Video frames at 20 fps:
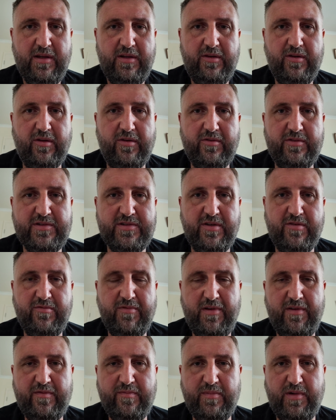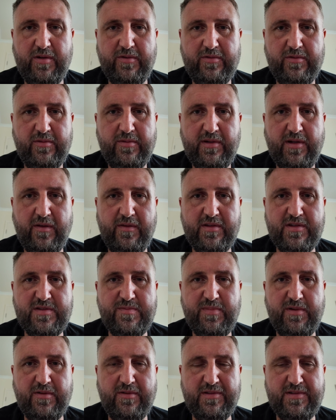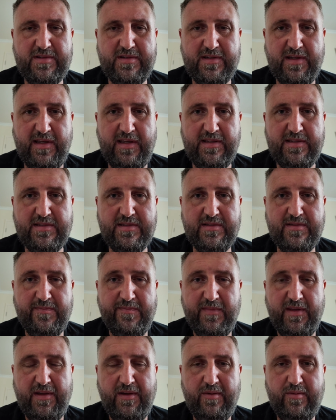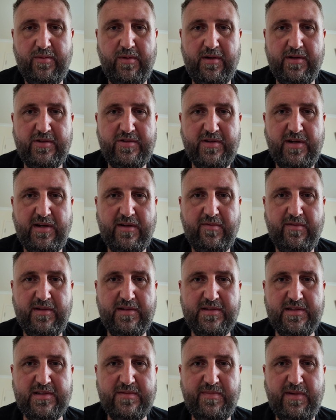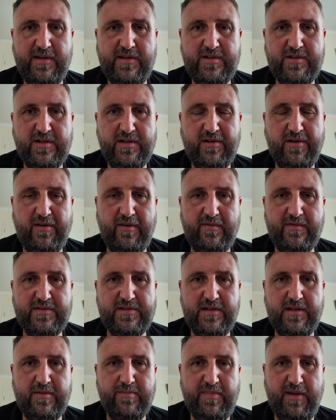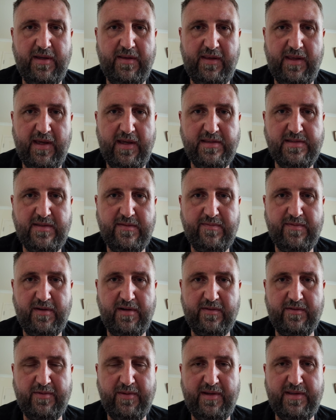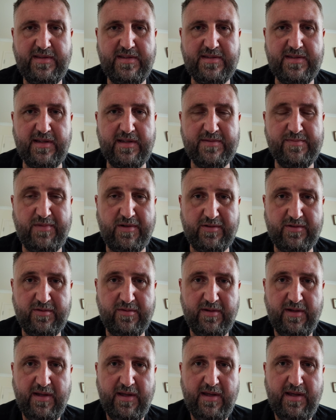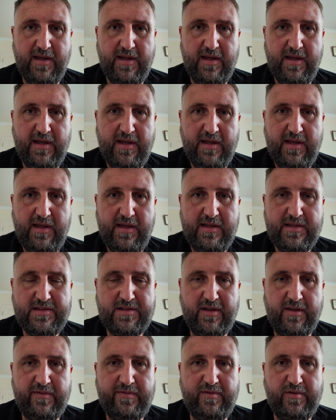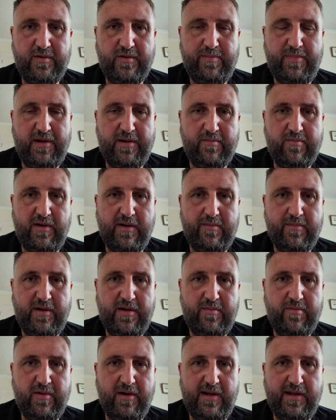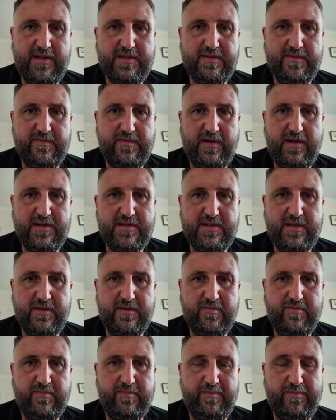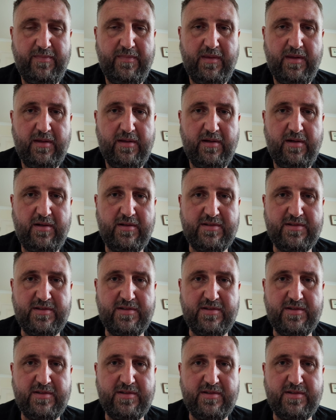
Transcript: non-sunroof model, got the sports seats, wide track rear suspension, and obviously being the 85 to 86 model, it's got the 4-pot Brembo brakes and various other odds